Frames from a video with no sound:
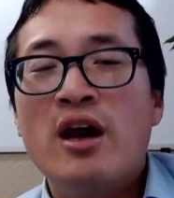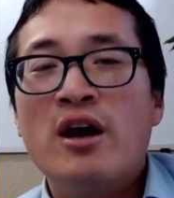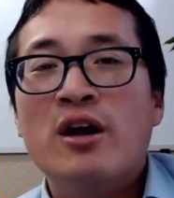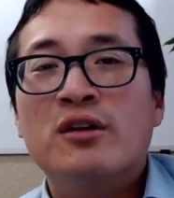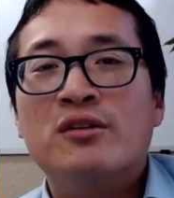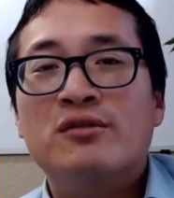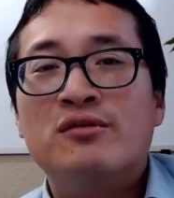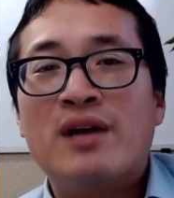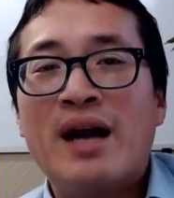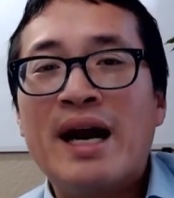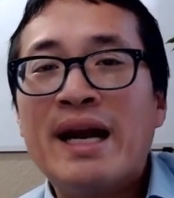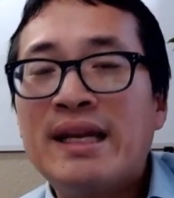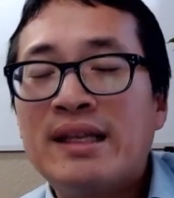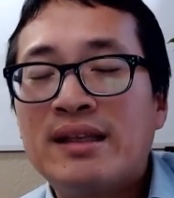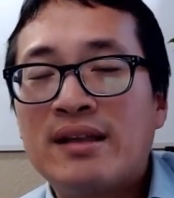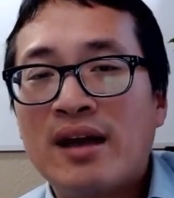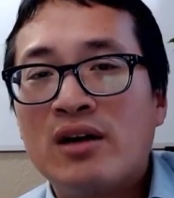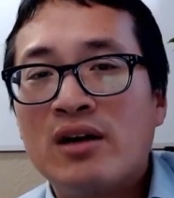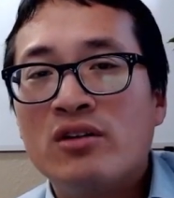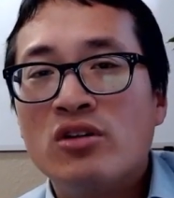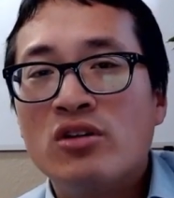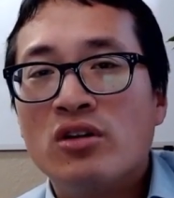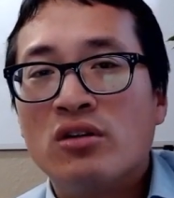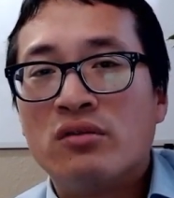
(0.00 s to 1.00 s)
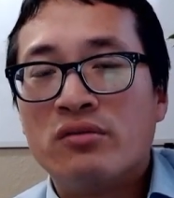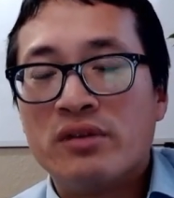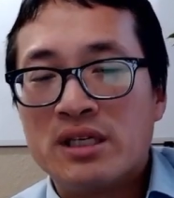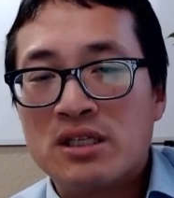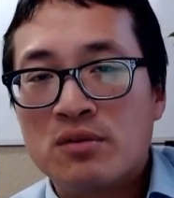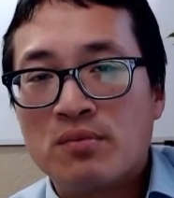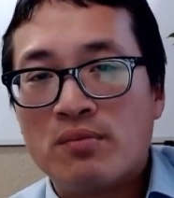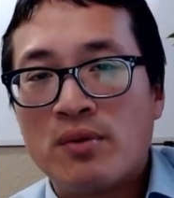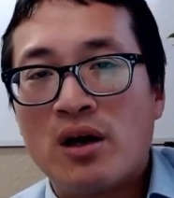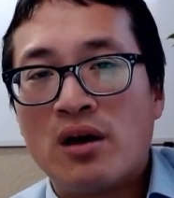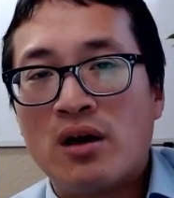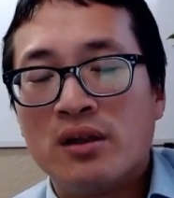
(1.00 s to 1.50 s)
Write down your
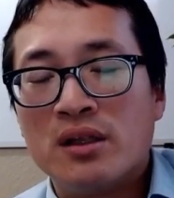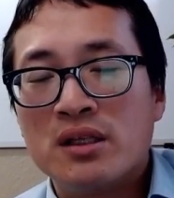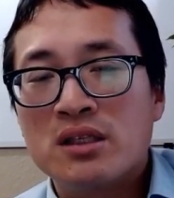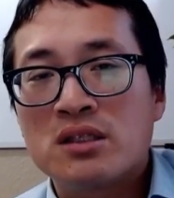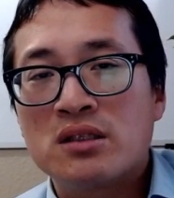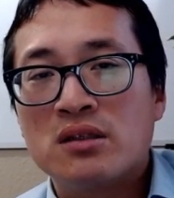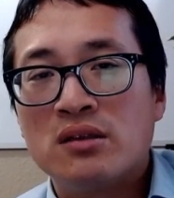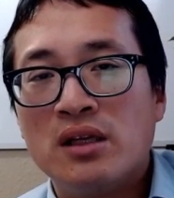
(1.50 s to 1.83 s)
response,